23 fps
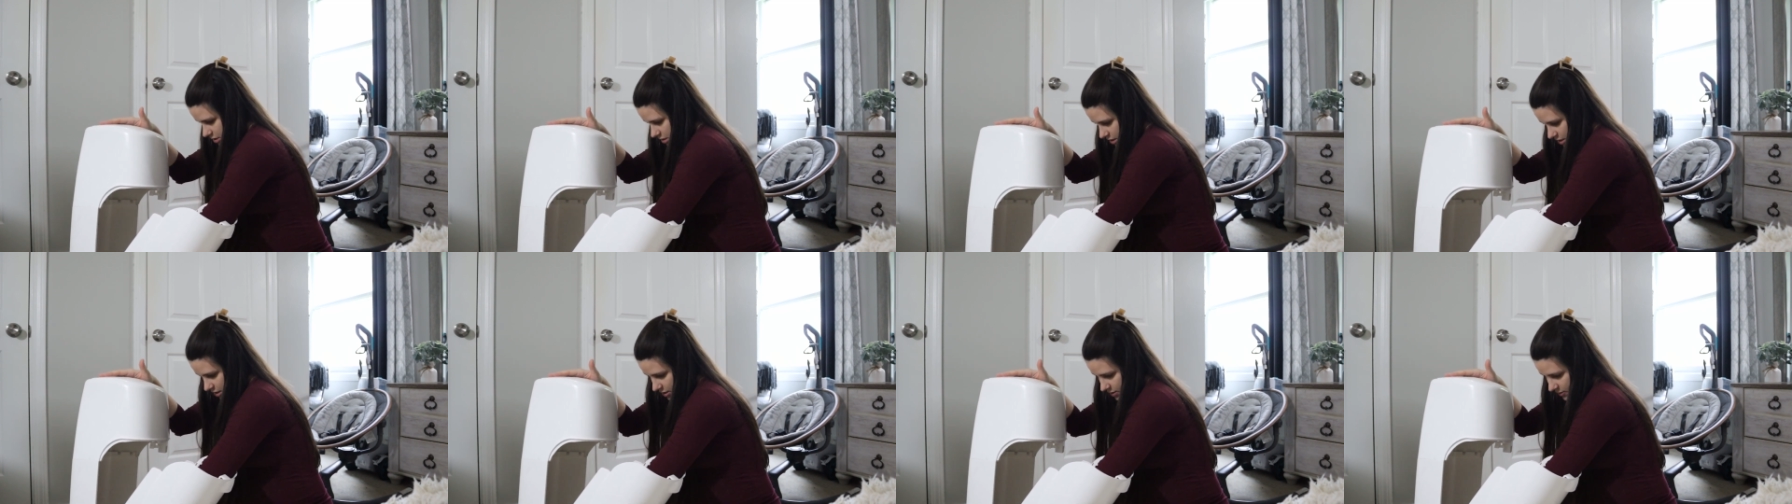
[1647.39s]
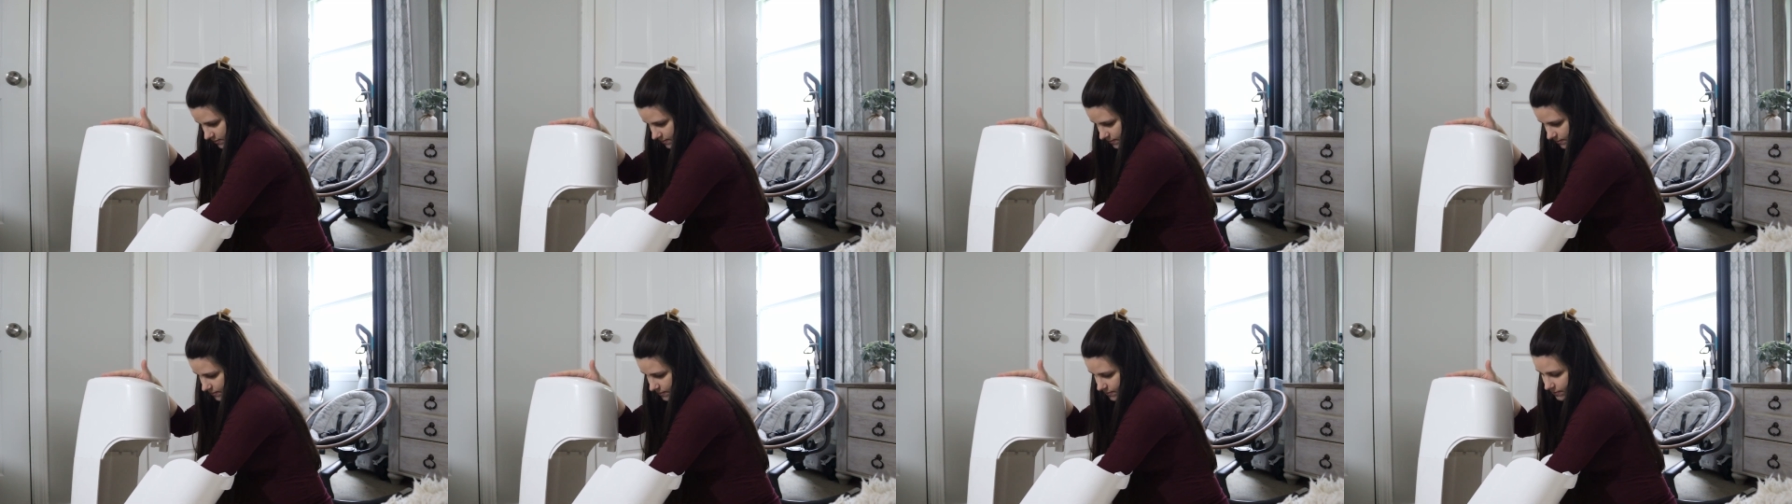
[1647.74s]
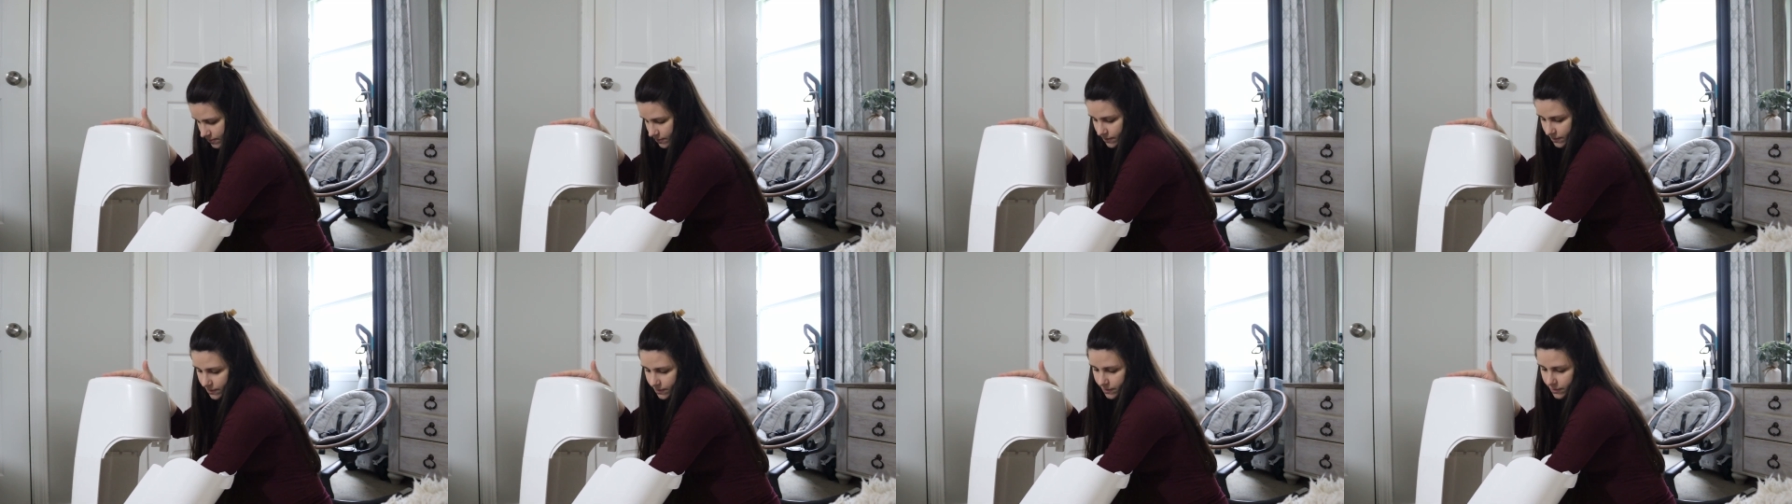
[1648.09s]
Um,
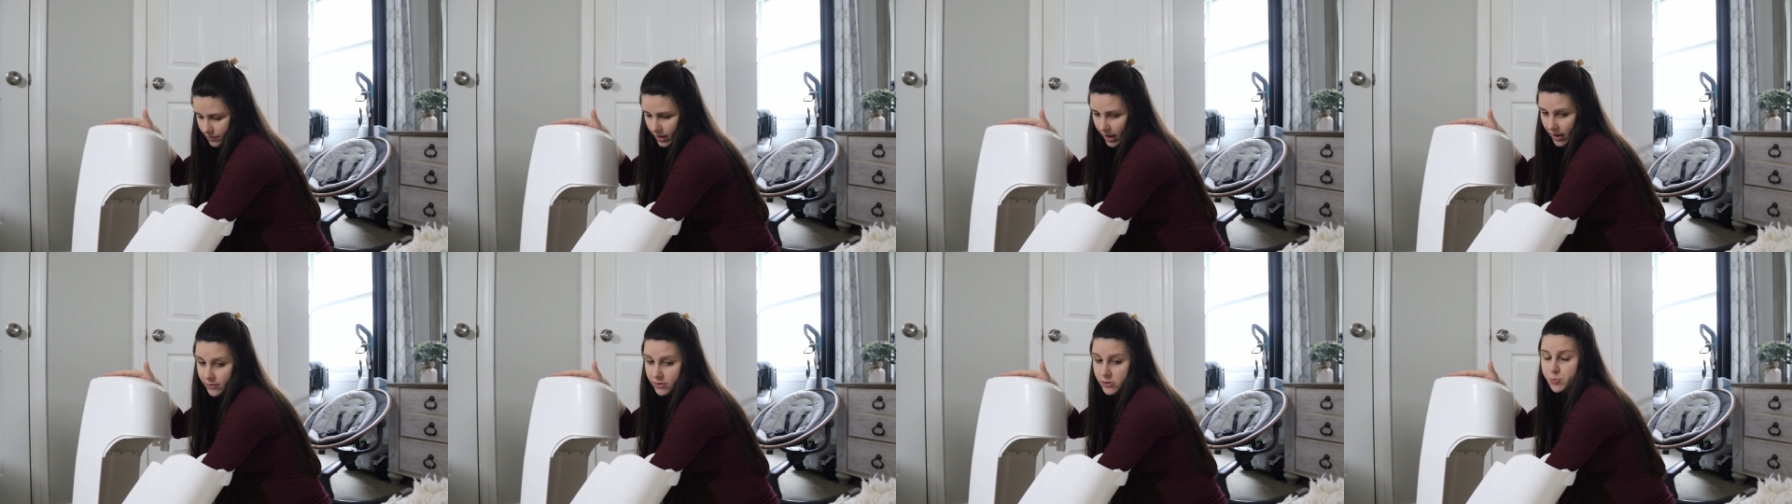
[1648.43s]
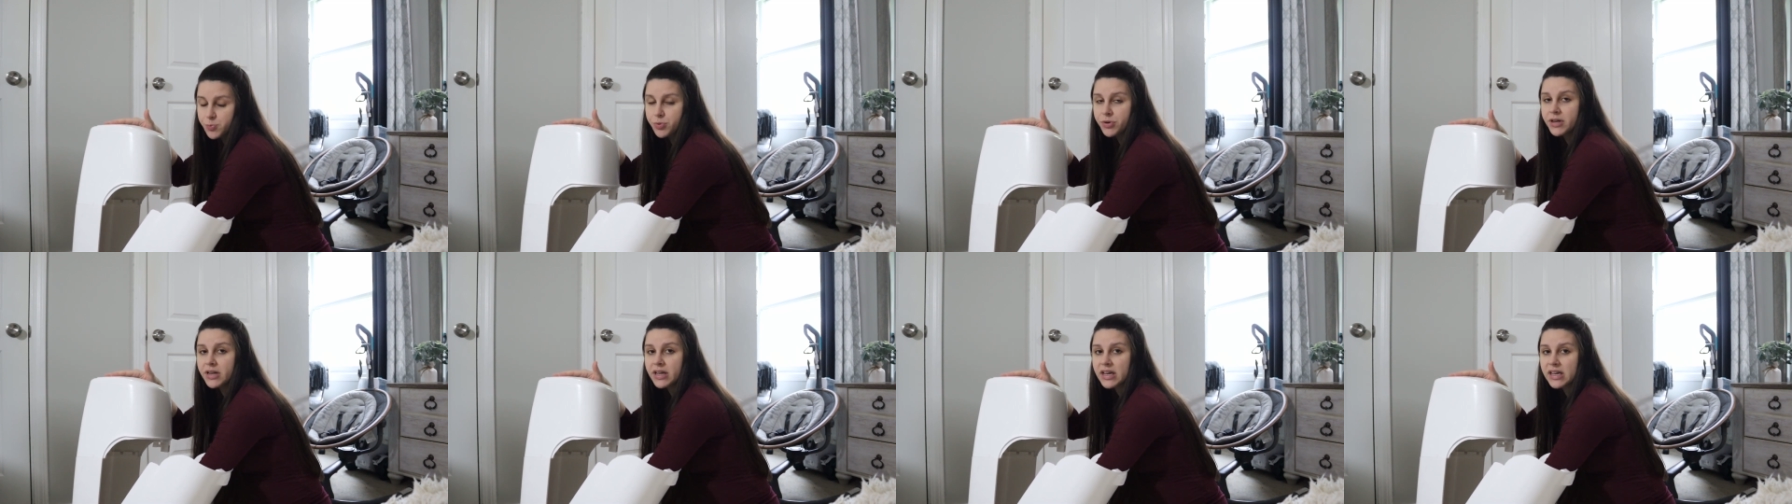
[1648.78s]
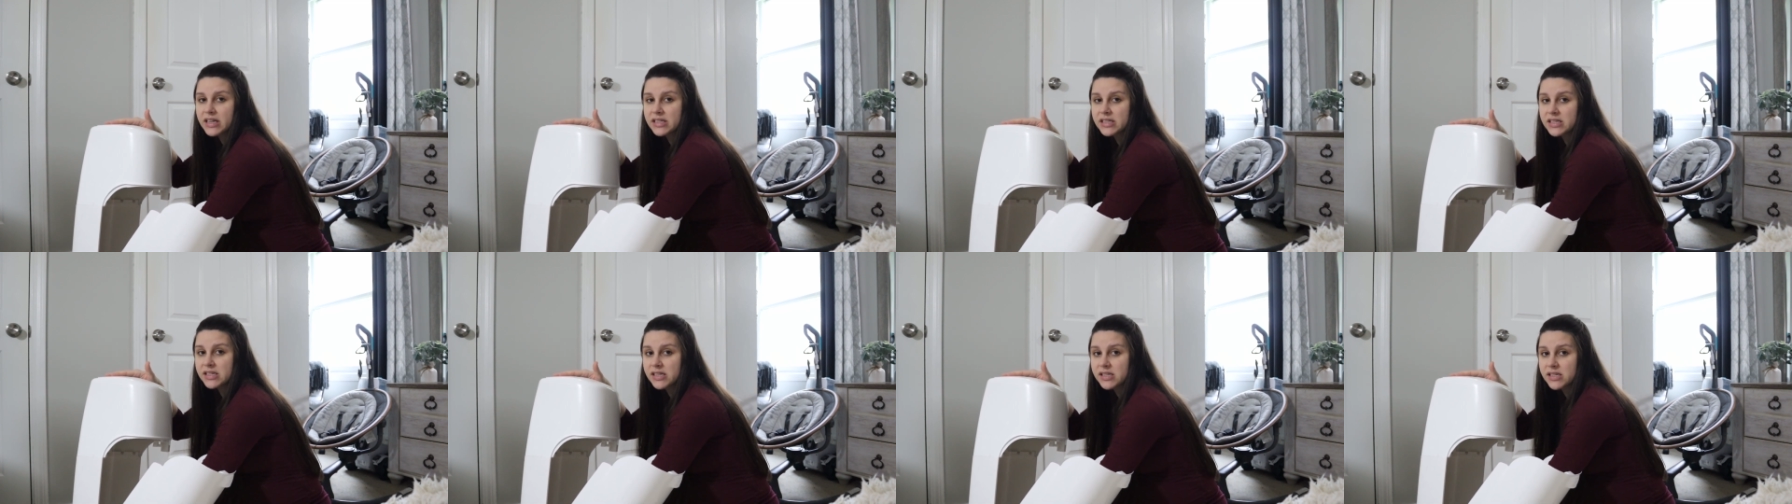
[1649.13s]
I was pretty
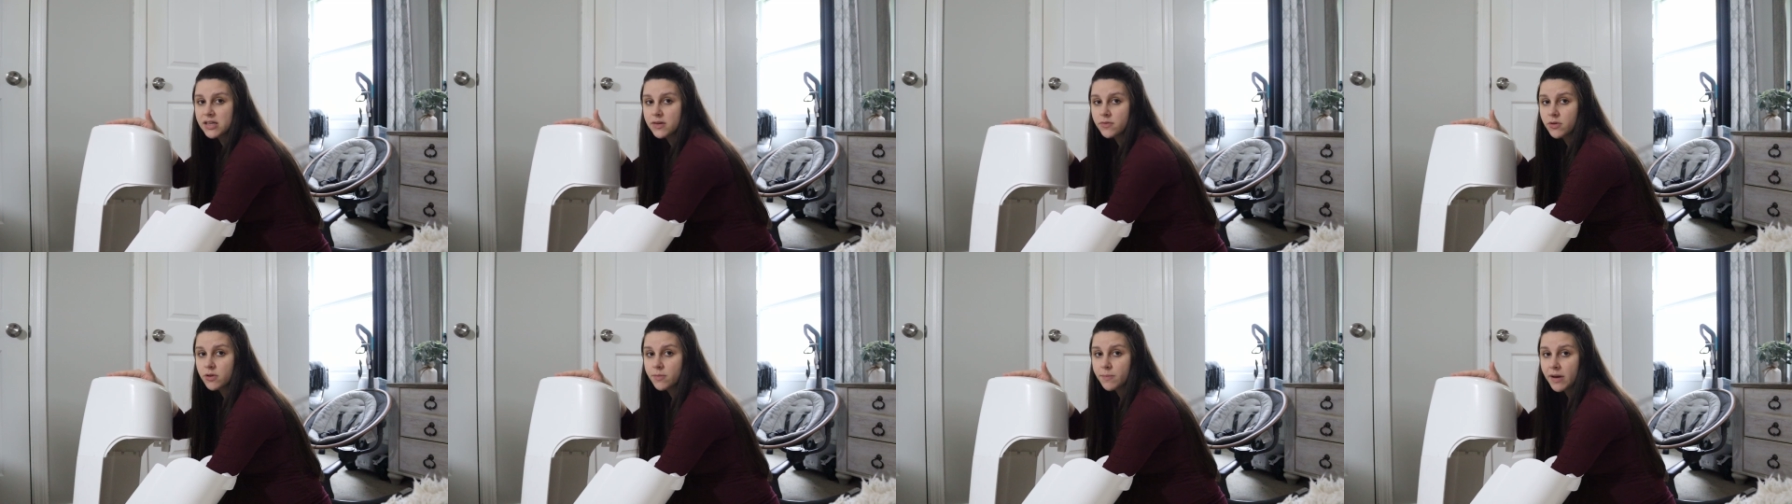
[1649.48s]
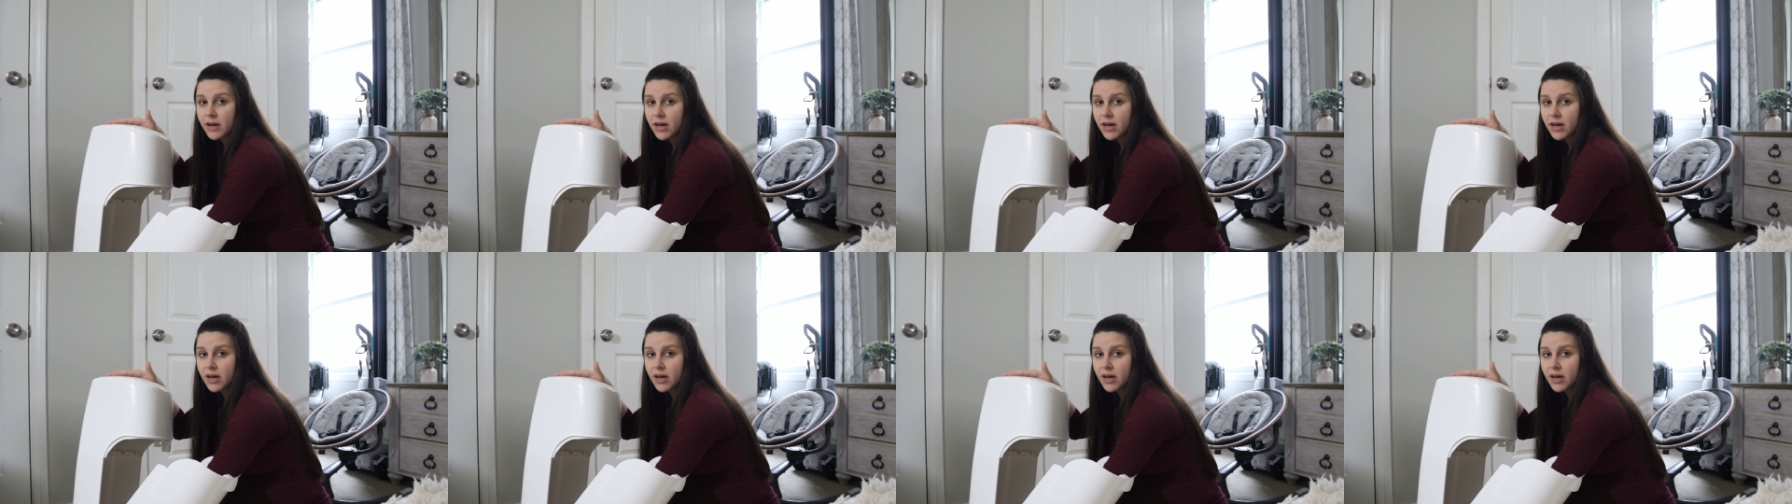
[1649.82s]
consistent with